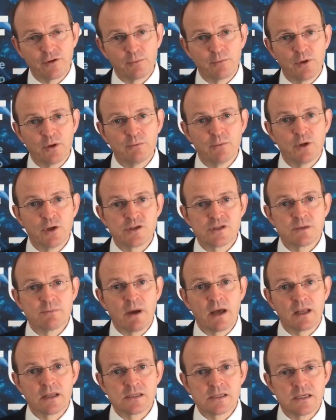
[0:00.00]
from the
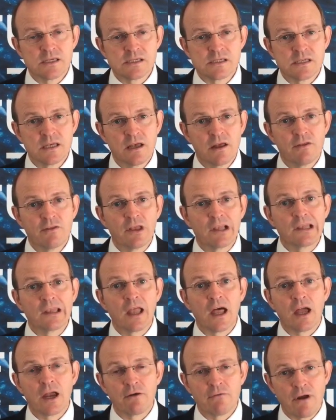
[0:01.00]
municipalities that
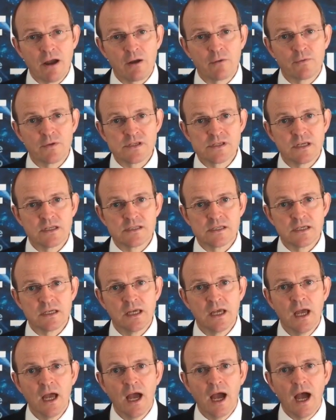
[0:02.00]
lie around the city.
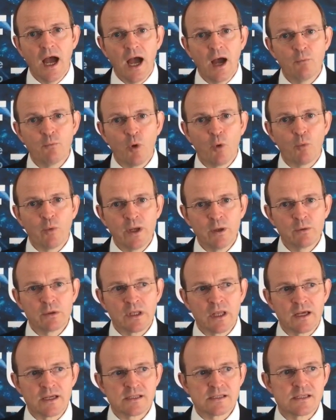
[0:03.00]
And what we would
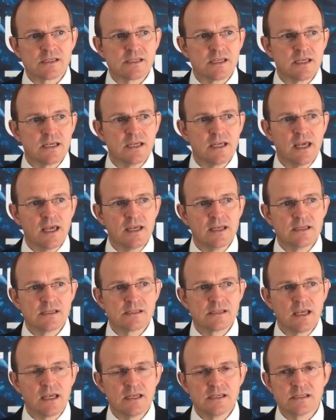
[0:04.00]
like to see
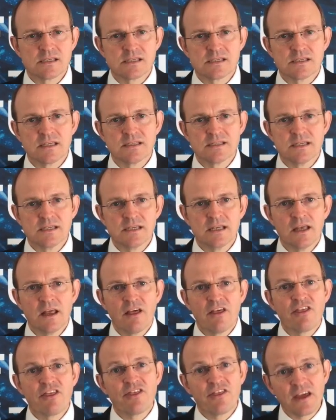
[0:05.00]
is the city
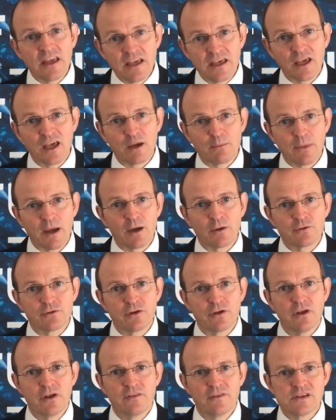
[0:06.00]
thinking about
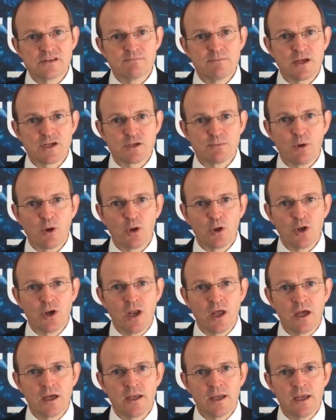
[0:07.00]
this
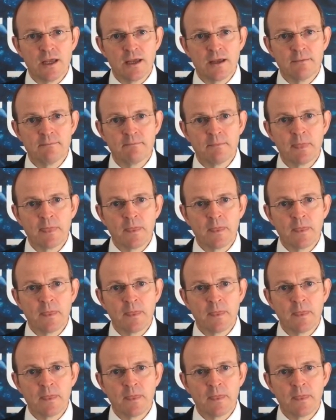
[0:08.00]
metropolitan idea